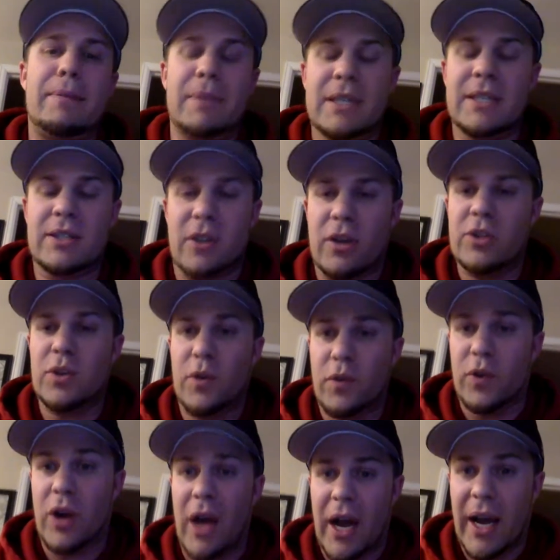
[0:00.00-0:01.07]
This is also
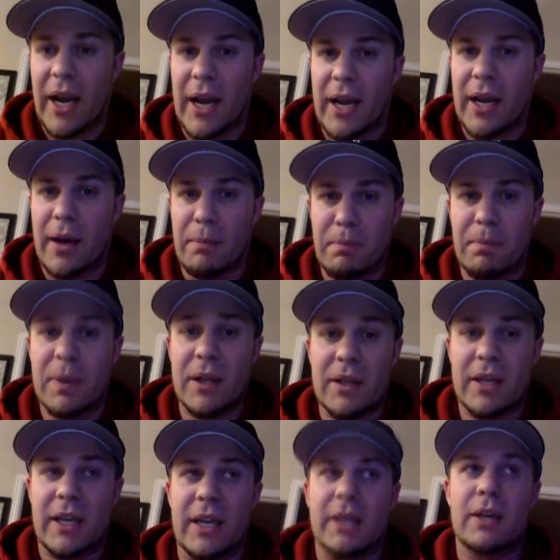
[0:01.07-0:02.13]
for high
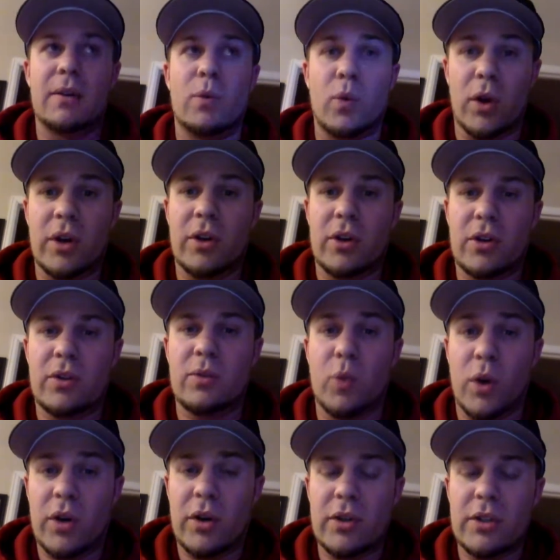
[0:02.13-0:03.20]
ability
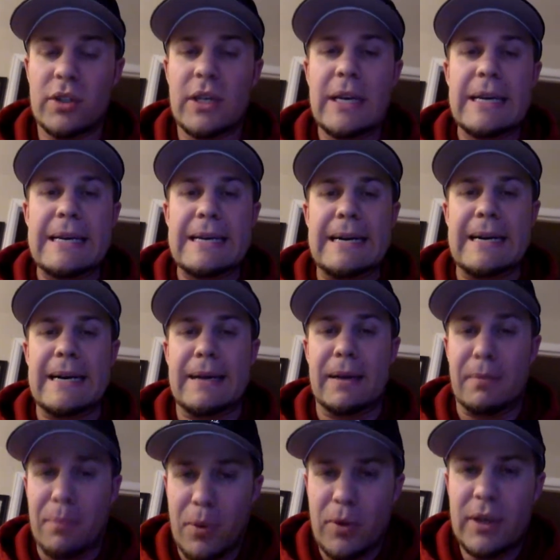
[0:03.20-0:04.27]
workers.
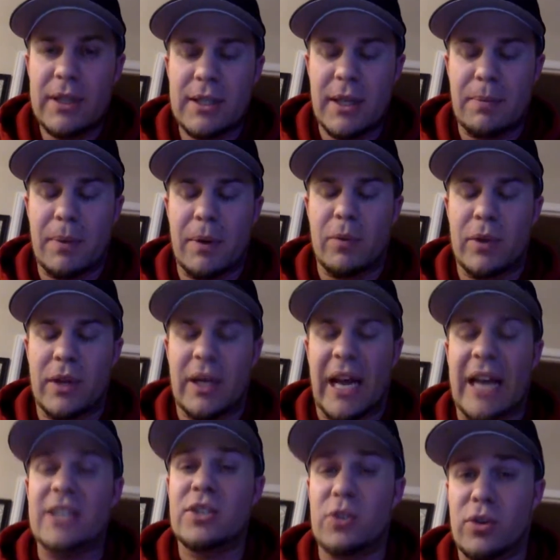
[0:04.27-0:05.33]
Employees, but with an
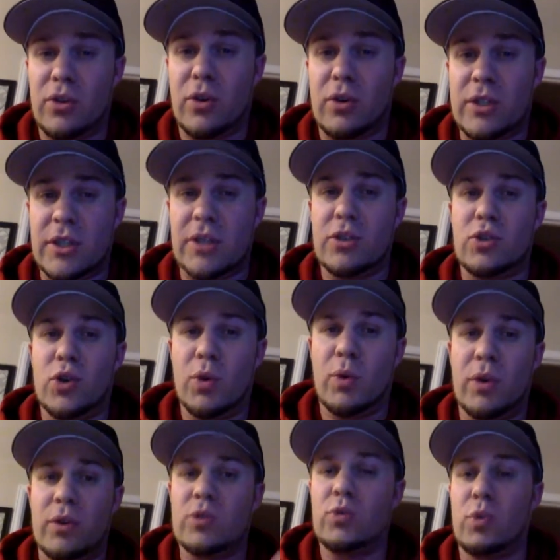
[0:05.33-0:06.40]
external locus of control
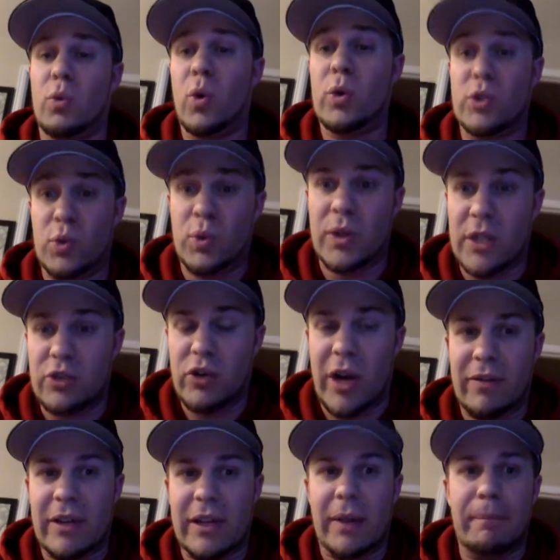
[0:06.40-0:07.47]
where those rewards are really
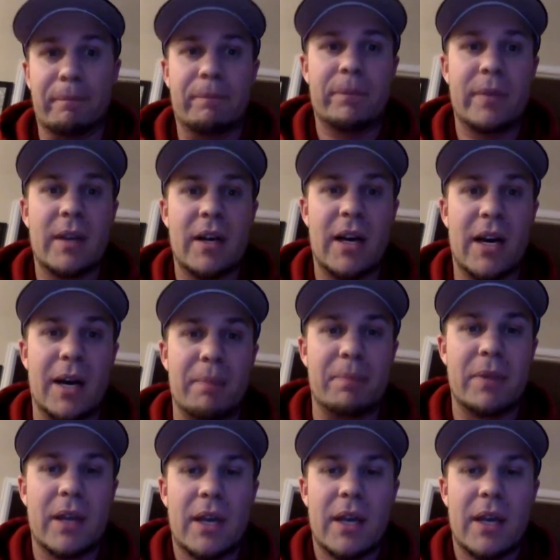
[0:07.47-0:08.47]
driving them.